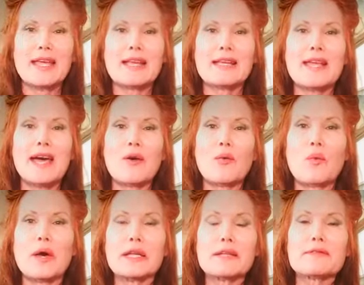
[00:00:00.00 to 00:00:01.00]
Now,
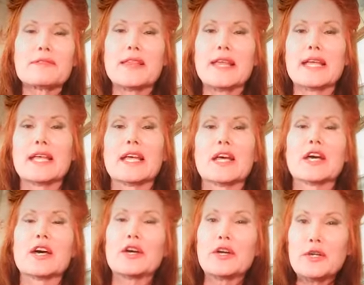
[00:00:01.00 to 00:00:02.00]
one of the
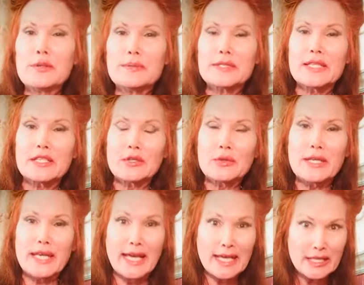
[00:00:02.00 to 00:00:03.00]
herbs that you
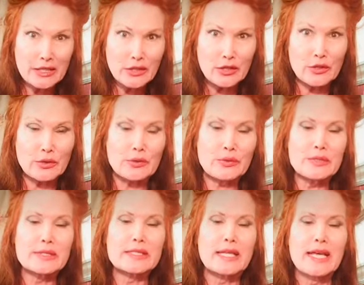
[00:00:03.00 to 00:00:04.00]
can
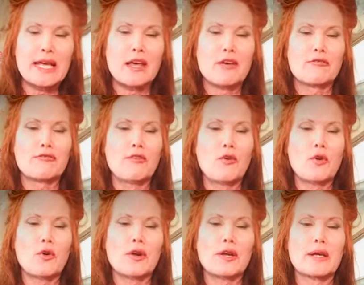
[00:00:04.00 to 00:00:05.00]
use
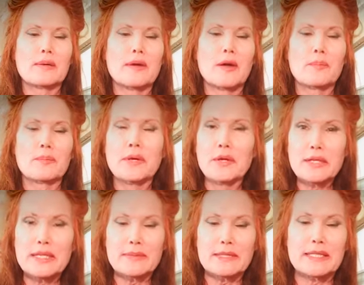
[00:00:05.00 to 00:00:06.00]
for
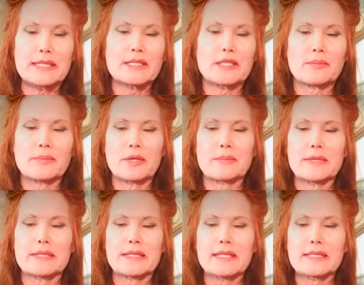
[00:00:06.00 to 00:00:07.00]
purely medicinal
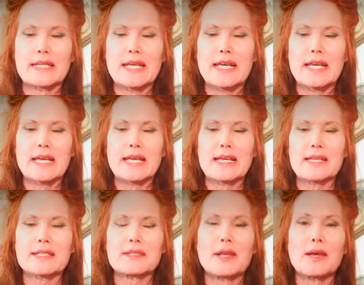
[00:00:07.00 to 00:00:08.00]
purposes
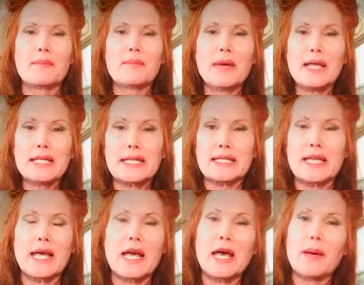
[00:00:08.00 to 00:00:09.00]
is mullein.
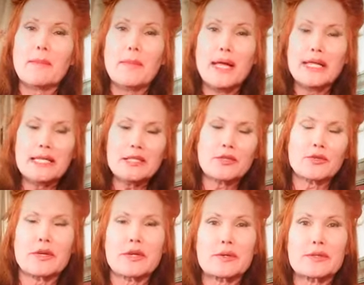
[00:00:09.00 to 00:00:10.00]
Mullein
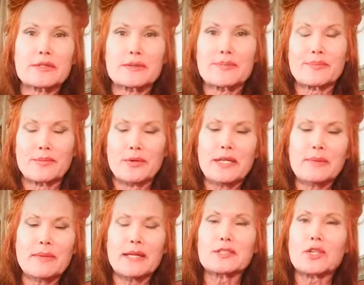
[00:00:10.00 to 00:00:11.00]
grows pretty
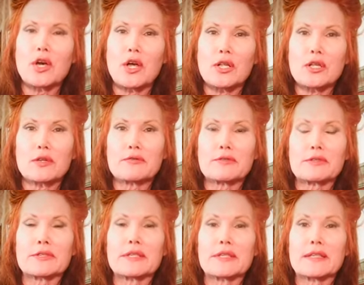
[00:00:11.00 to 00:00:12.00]
much all
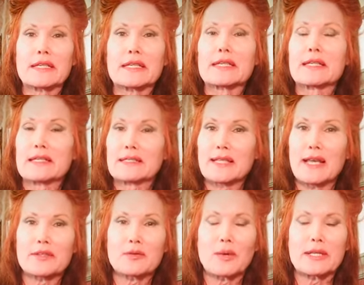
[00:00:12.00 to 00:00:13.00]
over the
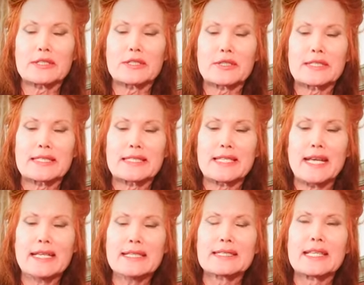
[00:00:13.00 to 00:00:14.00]
southwestern
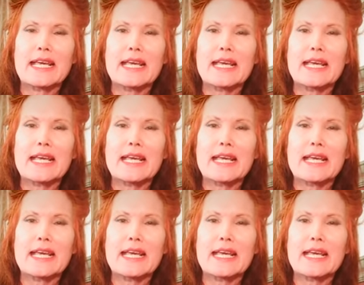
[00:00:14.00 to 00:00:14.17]
states.